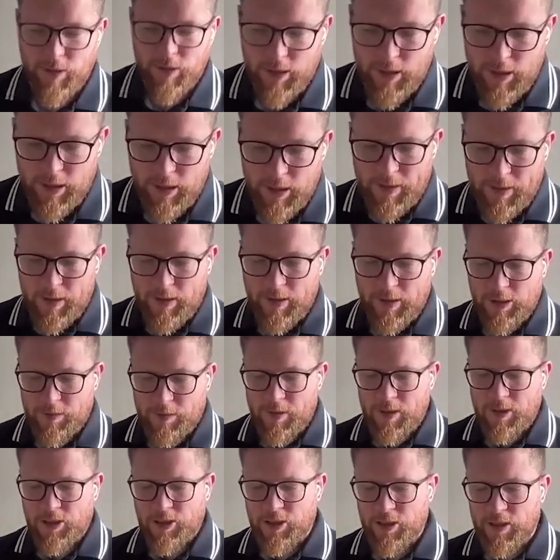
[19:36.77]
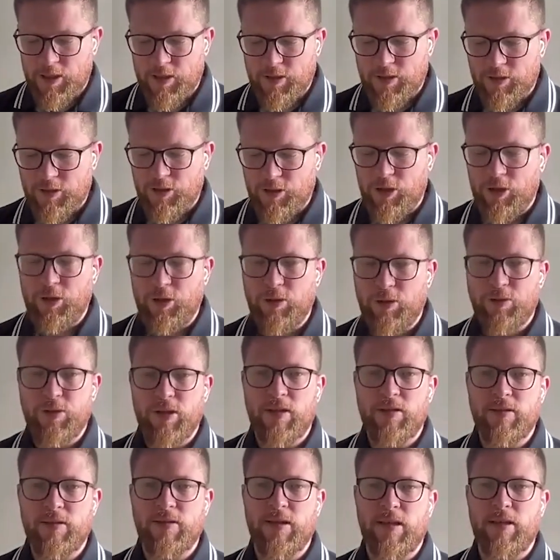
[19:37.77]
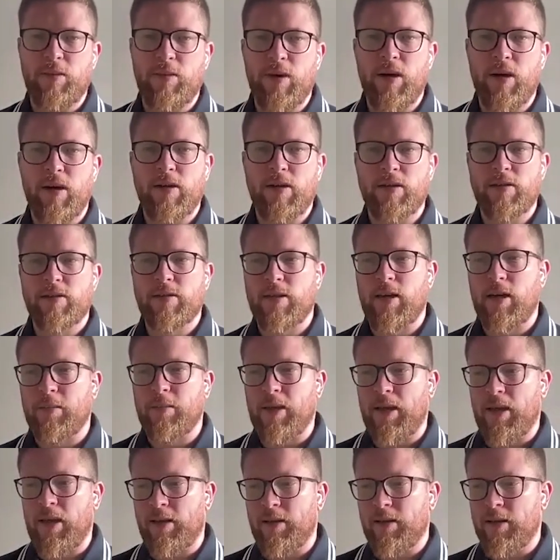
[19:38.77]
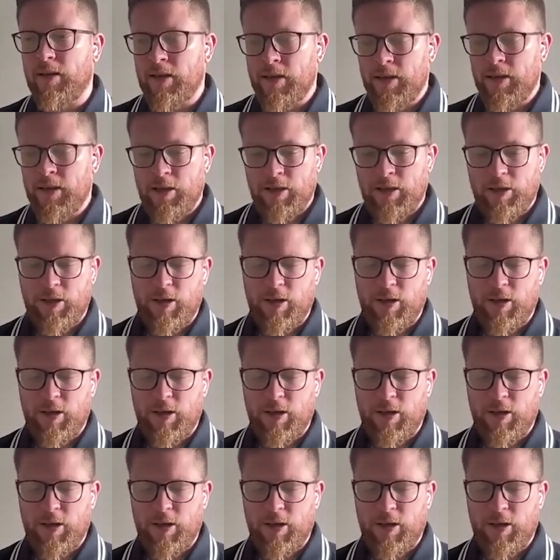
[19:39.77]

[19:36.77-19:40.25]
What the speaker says: if you think about, especially as new Gen Z workers come in,